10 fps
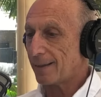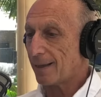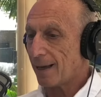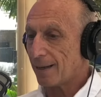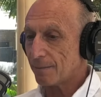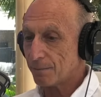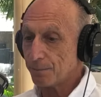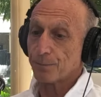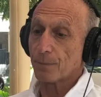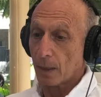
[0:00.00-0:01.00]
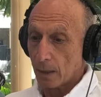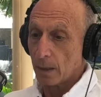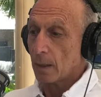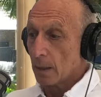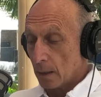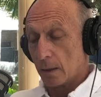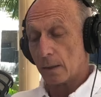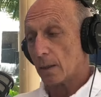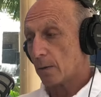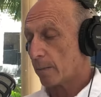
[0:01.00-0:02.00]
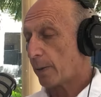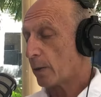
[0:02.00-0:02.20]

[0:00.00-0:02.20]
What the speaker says: And then the